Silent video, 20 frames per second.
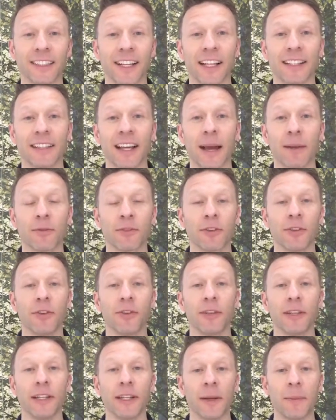That's
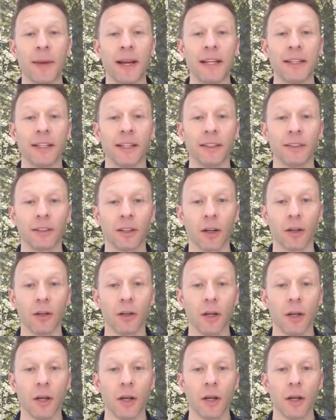absolutely amazing. So
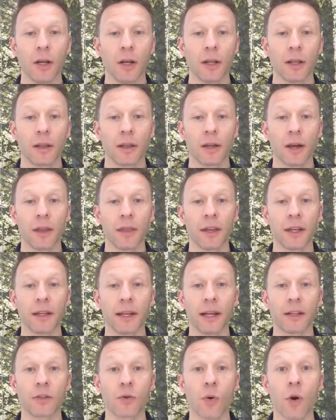I think
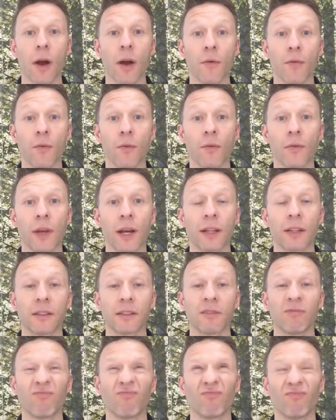
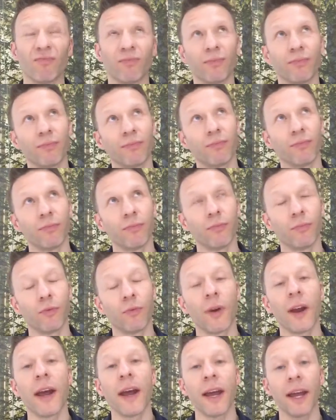that's
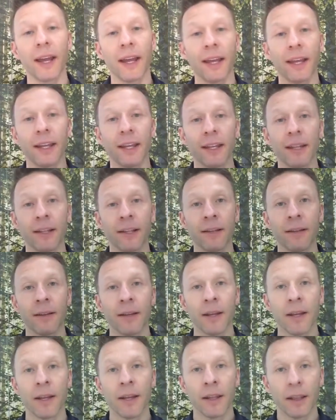rare in
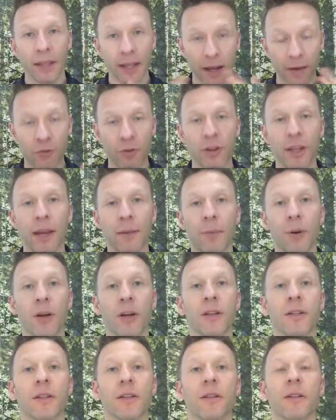the everyday
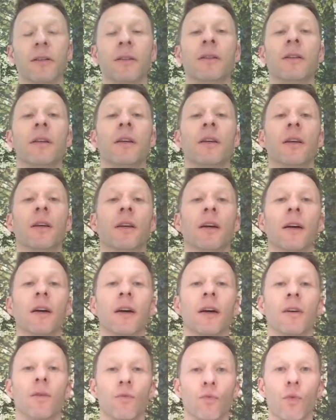person
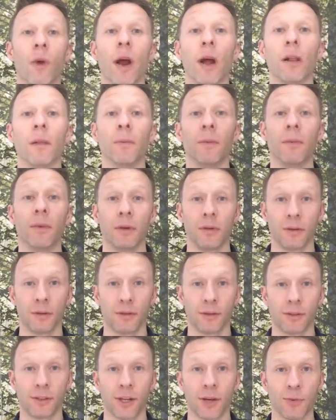realm,
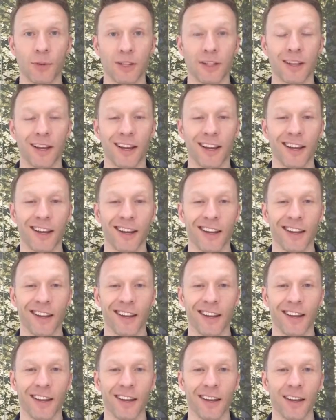shall we say.
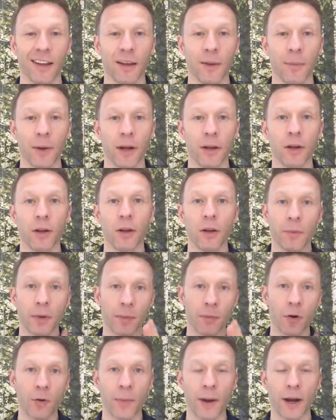But I know a little
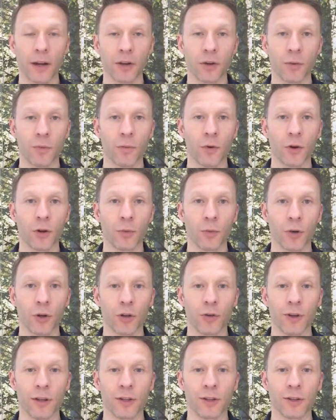bit more about you and what
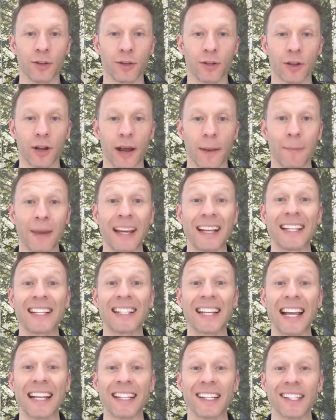you're into, so that makes
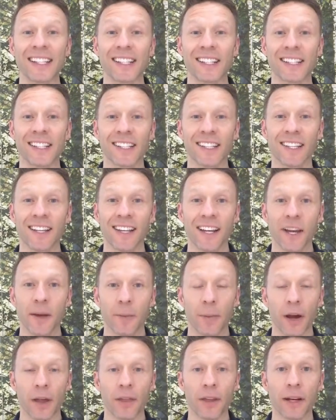sense.
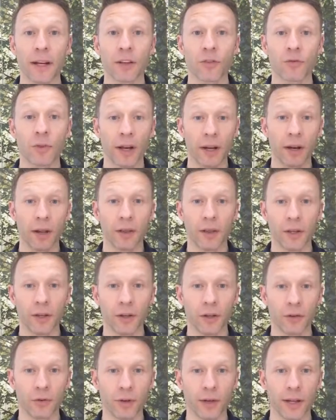But I think that's rare, and I think
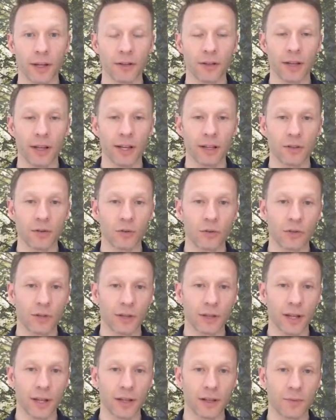you'd agree
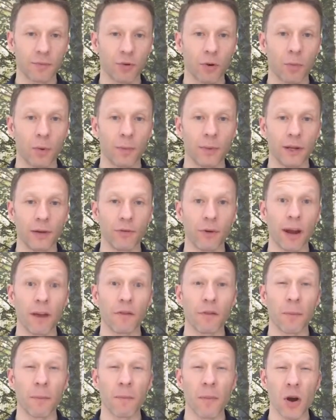that's probably rare
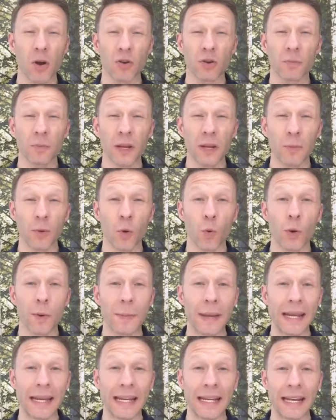for most people we
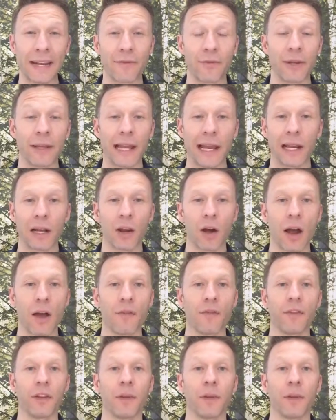meet in everyday life.